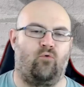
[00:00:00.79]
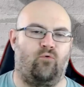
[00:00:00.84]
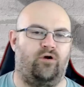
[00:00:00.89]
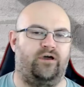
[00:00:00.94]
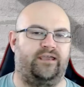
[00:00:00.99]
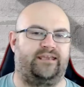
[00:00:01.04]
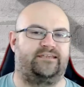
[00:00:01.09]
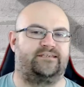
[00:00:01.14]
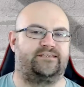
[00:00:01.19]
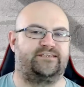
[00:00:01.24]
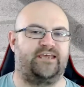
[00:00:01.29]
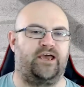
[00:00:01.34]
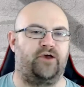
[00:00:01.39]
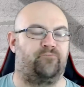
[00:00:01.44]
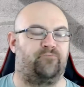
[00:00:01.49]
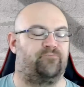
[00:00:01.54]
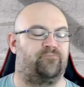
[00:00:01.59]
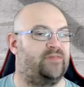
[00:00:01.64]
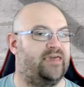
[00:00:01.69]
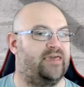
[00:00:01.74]
Right,
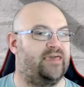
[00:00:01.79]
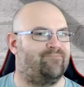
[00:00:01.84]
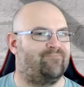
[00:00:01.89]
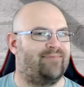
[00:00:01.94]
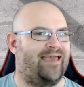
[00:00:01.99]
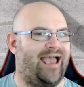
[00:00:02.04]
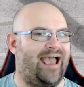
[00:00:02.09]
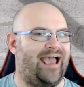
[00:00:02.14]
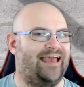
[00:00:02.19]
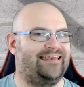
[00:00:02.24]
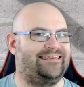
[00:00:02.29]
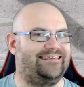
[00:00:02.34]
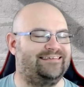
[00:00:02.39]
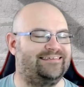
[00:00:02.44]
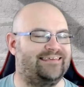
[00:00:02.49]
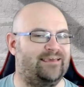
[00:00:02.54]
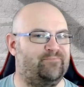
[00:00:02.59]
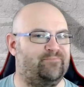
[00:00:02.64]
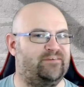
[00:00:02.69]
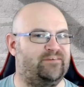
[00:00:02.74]
so the anti
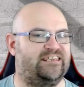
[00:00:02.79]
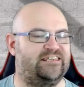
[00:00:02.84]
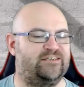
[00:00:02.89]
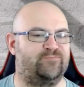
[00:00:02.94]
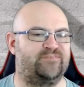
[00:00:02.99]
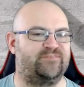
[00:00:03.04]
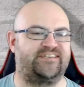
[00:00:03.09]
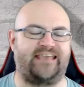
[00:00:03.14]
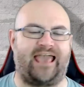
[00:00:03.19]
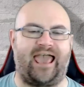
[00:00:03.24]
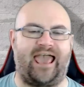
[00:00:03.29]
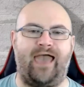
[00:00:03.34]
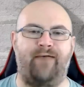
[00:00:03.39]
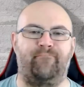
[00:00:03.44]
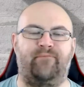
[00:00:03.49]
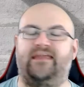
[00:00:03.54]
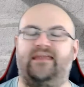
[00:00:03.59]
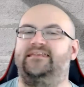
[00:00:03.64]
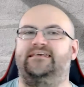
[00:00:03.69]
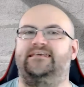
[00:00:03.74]
Semitism
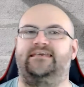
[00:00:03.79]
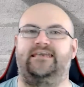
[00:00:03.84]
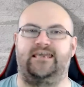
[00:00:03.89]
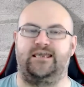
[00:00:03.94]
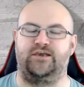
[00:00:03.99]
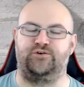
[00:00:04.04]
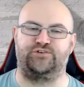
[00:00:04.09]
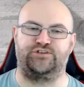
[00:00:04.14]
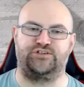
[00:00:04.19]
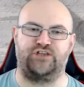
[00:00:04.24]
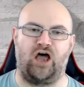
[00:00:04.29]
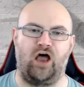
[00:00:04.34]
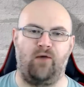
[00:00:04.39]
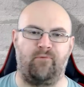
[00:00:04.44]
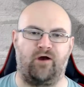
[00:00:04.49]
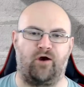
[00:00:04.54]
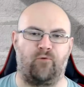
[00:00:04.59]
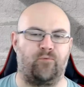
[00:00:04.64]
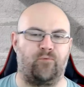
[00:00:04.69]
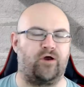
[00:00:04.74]
scam and Keir
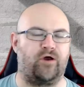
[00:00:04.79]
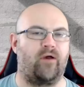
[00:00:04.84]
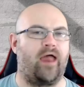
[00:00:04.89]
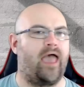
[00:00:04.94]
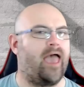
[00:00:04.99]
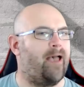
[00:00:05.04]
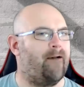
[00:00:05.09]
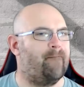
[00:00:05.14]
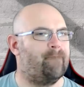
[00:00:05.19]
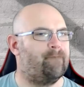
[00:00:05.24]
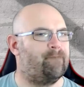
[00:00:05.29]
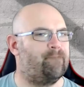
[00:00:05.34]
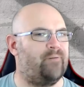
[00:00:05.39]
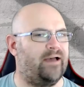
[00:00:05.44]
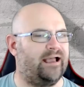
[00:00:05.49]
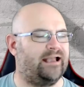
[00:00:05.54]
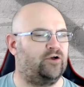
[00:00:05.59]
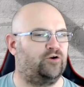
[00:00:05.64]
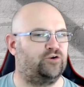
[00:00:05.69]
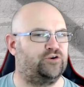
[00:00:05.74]
Starmer. We're
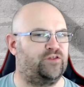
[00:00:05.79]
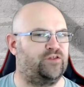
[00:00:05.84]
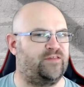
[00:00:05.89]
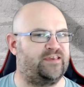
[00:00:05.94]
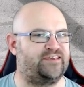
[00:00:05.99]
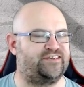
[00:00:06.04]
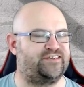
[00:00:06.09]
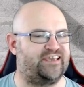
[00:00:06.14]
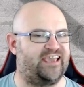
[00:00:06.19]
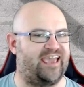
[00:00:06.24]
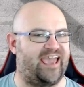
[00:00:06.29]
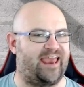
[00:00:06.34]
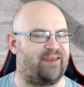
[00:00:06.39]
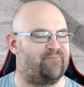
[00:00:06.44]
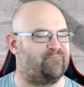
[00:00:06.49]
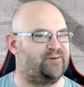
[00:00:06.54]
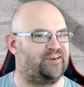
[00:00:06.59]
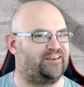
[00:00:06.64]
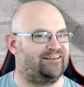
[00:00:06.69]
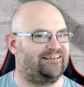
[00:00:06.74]
back onto this
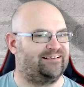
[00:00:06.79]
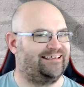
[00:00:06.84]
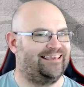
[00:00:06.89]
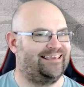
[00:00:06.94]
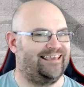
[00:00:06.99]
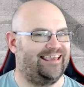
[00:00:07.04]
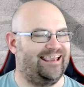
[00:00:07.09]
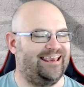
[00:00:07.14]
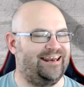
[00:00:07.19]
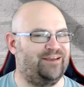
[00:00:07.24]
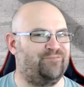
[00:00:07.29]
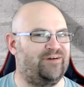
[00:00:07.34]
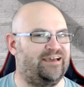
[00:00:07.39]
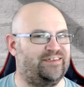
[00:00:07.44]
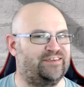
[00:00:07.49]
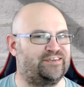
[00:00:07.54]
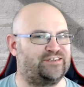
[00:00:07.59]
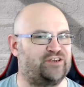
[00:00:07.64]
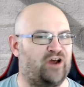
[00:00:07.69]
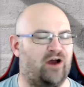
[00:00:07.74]
again, but in a
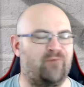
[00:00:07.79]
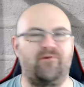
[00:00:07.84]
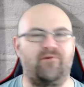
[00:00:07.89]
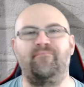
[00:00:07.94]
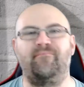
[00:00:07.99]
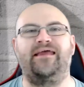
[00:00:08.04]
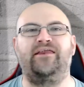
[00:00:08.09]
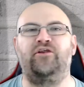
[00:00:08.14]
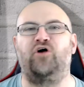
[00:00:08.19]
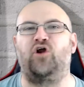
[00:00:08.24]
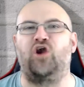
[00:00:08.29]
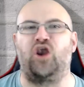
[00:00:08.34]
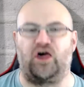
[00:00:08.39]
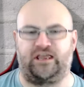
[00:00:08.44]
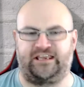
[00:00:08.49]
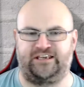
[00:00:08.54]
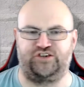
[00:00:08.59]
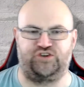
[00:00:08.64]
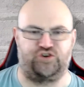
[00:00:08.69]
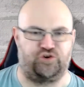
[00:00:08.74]
way the Starmer may not
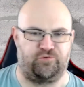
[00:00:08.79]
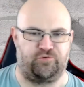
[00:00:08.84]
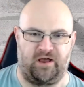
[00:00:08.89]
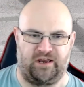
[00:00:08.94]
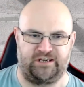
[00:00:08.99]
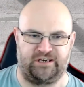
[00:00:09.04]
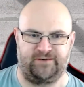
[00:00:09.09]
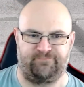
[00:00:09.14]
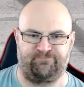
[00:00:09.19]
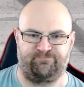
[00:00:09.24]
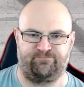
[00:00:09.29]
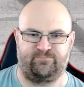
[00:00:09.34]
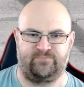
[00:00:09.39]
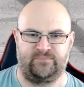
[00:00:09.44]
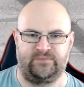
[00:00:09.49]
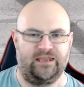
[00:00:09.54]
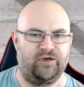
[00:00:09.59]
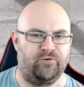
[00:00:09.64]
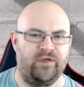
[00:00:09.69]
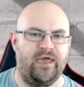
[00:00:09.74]
like too much.
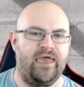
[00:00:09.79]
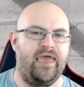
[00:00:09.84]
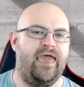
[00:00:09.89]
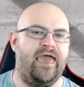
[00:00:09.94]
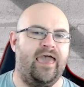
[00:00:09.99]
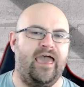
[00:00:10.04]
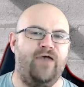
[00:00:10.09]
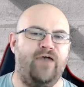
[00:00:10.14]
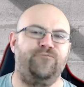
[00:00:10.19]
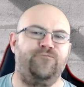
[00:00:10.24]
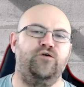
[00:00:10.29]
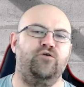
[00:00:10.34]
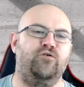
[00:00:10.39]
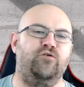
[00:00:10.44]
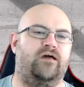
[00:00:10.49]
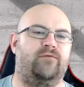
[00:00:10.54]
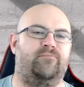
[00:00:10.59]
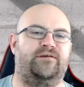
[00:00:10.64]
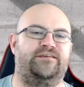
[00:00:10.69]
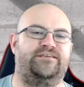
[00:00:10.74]
Now, if you,
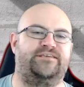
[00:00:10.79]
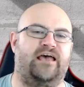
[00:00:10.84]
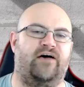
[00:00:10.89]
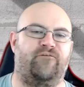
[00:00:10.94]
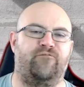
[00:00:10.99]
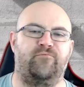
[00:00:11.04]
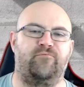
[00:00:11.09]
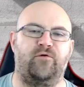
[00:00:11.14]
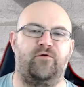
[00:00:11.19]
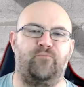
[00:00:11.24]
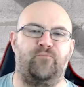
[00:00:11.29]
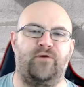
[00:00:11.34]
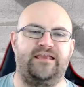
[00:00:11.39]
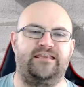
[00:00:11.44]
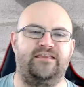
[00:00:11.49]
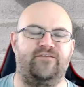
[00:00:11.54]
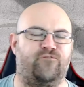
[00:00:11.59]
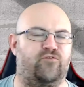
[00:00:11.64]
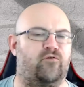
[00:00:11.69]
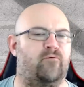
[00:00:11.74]
like myself, have been
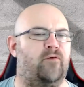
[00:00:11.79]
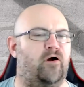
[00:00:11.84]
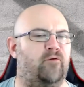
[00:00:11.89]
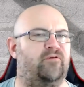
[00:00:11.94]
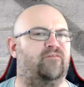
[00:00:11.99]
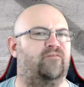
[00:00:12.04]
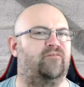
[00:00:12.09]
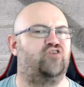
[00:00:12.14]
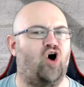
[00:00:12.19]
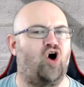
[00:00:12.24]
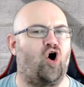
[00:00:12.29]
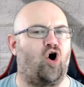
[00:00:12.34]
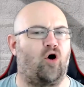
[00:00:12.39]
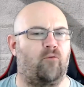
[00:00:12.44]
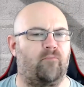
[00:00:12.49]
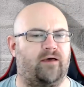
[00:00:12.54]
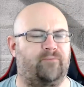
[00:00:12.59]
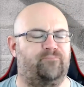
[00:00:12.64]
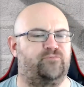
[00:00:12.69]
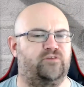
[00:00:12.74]
waiting for a moment of
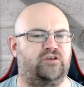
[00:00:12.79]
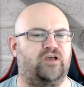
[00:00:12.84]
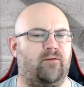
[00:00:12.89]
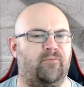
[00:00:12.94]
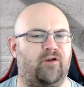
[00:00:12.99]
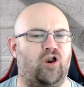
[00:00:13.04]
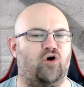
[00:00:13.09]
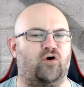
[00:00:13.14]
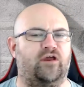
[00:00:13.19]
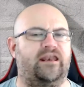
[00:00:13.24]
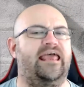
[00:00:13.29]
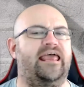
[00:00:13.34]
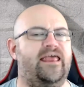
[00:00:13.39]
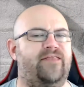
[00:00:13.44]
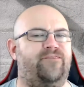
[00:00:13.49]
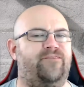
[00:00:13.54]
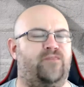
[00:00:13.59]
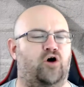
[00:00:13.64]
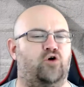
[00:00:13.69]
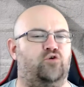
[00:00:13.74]
karma to come along and
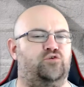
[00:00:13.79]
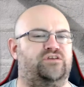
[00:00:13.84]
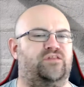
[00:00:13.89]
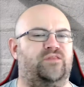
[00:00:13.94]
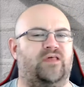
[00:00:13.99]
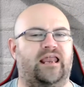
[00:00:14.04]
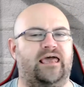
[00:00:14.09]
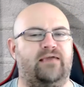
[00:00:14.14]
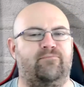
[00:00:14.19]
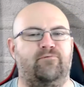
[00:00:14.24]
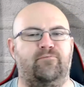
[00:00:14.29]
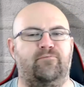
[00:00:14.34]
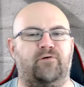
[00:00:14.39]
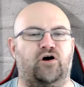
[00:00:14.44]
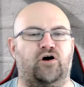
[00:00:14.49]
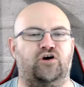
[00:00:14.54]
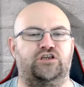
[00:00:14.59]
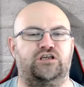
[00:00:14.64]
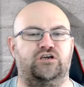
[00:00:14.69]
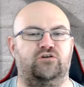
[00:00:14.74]
hit those in the Labour
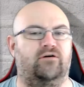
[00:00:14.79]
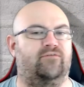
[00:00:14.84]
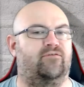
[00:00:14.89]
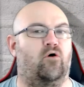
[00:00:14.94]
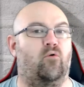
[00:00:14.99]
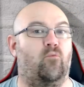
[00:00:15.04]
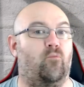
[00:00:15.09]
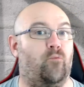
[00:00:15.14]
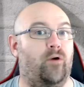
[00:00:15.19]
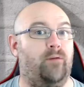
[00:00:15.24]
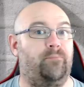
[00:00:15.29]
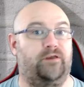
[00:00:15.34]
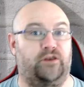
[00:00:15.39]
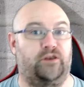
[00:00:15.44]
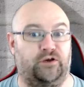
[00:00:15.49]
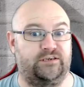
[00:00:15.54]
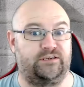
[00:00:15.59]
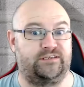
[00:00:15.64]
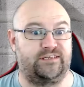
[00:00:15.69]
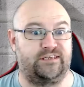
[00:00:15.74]
Party who have
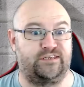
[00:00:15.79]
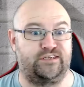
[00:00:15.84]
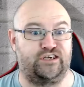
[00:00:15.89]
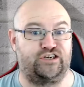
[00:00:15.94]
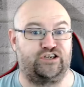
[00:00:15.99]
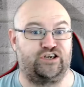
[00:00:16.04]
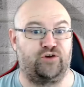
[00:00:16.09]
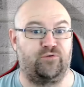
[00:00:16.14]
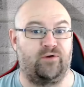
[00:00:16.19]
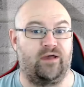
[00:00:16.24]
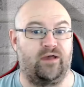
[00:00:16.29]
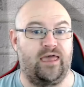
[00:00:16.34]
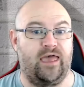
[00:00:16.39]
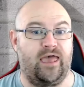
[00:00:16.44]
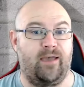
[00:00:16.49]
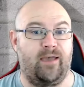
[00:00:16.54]
weaponised this issue,